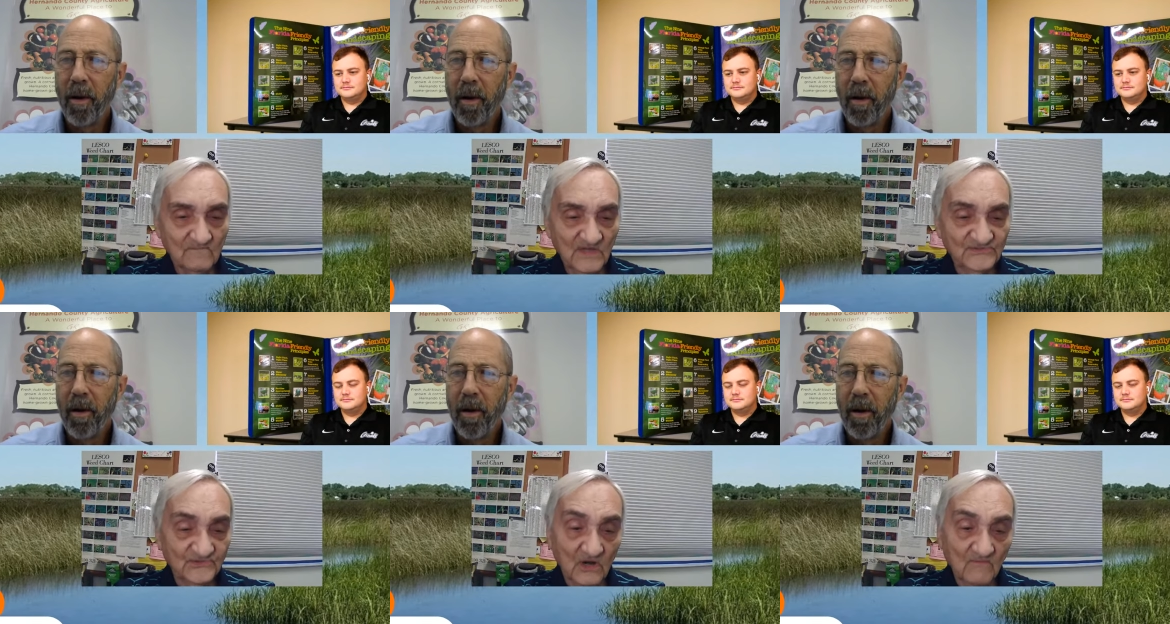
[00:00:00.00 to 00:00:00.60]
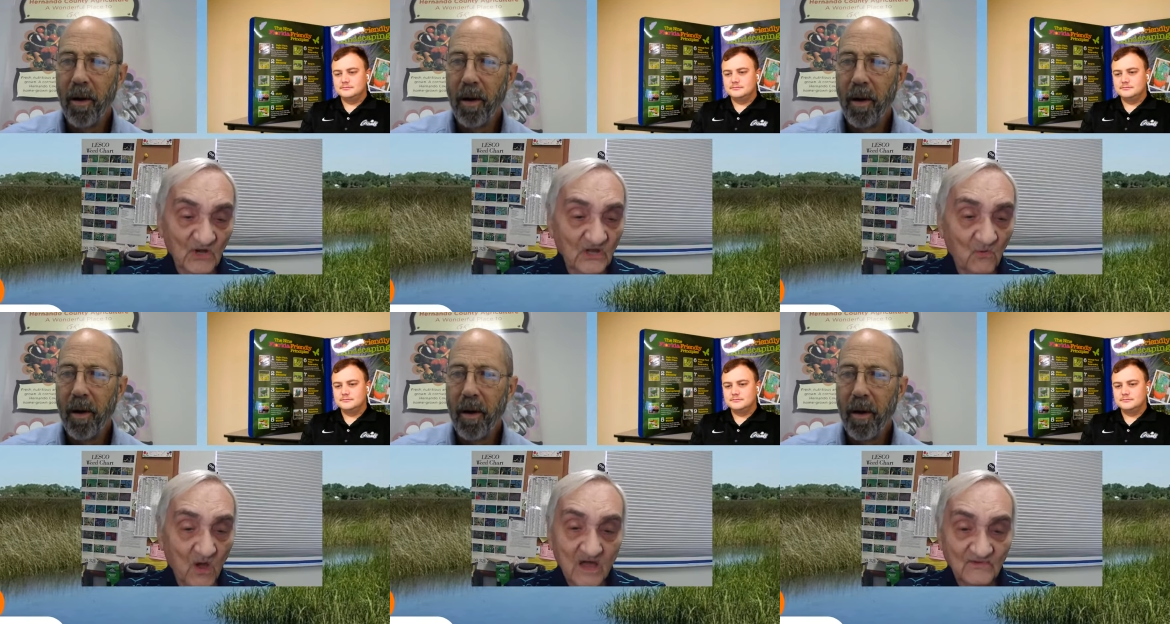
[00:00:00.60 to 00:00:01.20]
Speaker 1: My strawberry
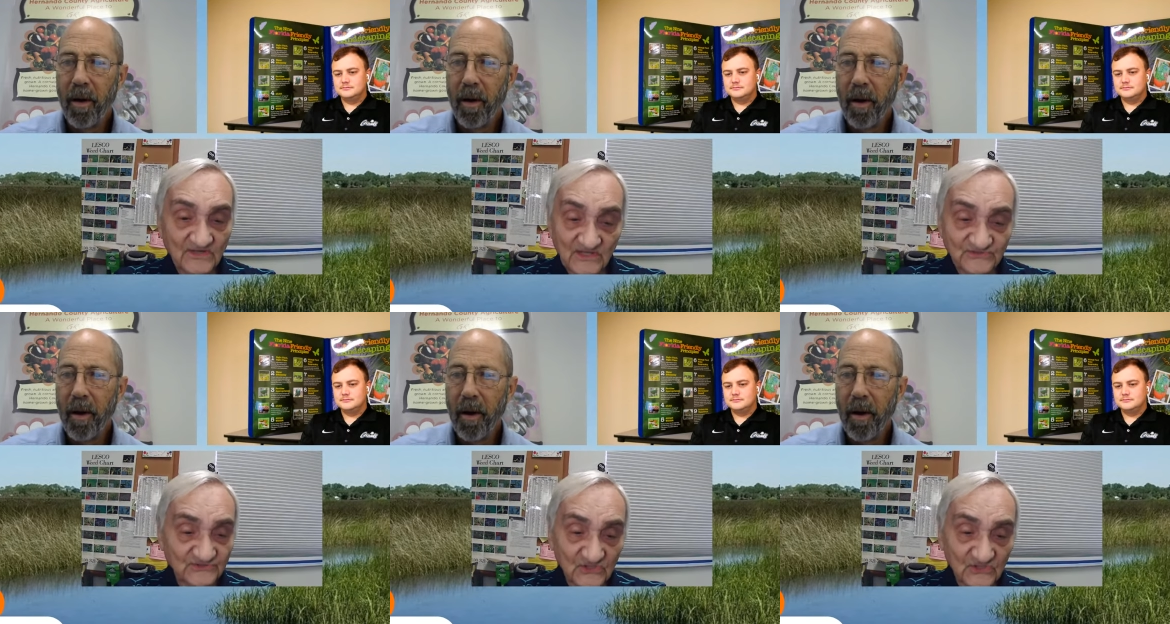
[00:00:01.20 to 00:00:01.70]
guava does